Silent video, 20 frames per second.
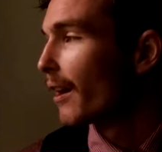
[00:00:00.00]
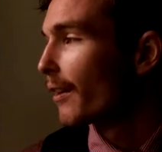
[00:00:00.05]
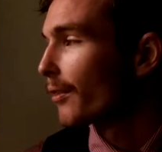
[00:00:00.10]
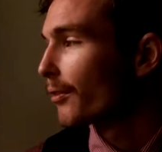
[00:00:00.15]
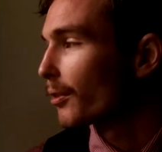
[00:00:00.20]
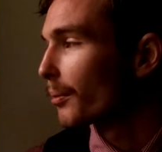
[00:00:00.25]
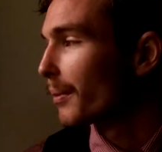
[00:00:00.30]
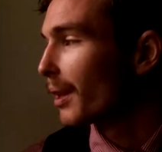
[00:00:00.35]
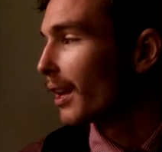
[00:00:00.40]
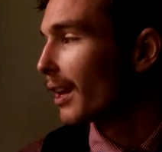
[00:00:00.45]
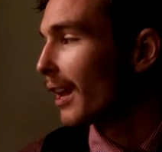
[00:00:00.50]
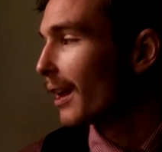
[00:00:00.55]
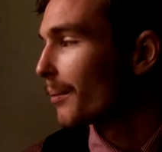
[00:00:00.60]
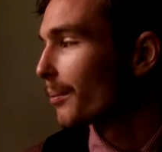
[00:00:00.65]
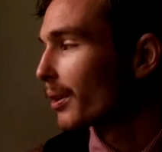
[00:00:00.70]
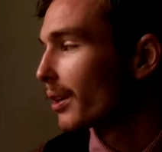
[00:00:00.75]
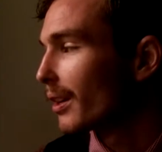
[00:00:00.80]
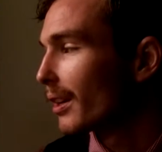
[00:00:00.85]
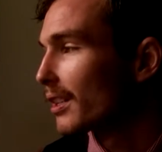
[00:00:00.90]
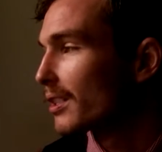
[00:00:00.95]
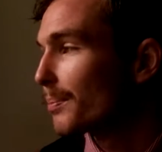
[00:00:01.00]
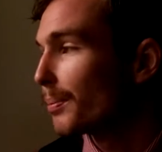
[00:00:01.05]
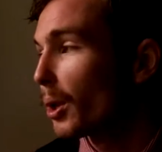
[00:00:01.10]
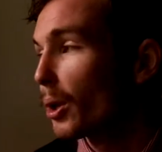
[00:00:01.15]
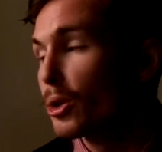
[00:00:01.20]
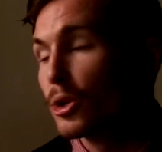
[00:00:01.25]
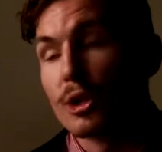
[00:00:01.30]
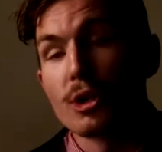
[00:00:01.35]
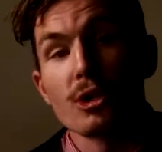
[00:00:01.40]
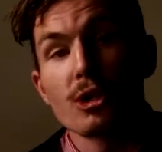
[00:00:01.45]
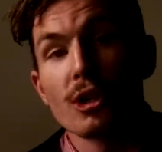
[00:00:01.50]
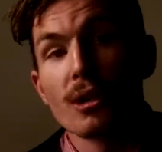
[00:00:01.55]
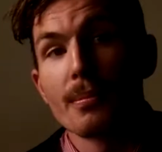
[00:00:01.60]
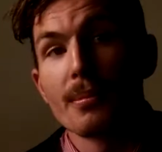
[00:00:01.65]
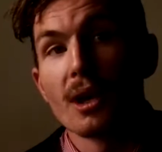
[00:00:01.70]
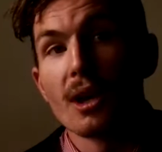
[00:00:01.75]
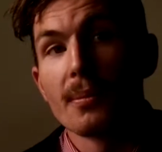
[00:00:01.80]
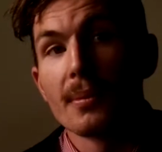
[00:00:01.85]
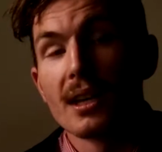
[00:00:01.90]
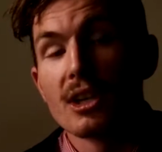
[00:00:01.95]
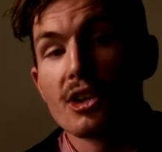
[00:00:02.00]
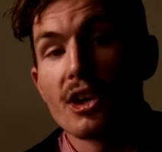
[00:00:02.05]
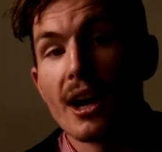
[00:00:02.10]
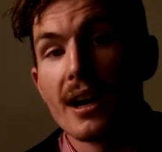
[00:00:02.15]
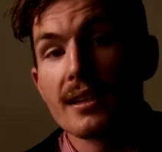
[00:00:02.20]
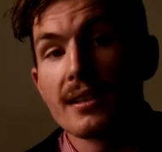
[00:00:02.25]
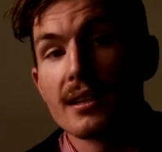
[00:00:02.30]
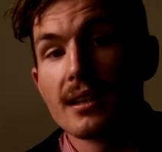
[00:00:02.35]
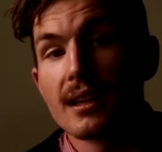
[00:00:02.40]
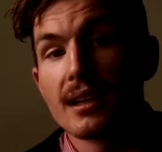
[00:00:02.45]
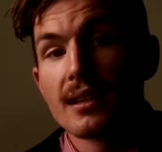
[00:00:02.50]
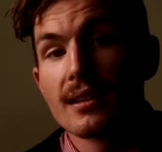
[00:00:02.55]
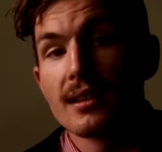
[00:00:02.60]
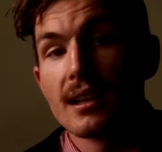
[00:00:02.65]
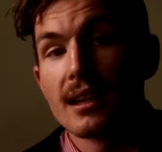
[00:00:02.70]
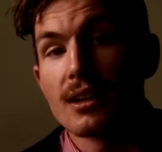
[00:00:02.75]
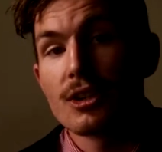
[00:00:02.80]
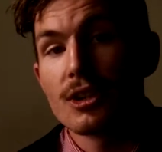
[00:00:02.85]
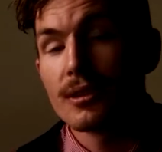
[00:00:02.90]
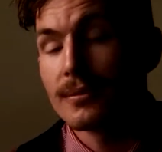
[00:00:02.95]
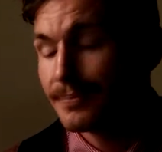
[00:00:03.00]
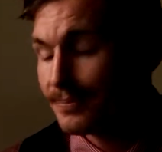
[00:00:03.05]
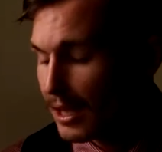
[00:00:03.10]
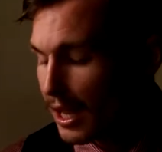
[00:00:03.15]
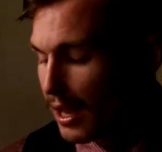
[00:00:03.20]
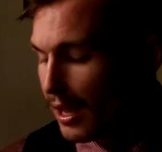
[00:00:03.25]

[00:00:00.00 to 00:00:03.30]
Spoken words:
from the Cambrian explosion to the Permian Triassic extinction,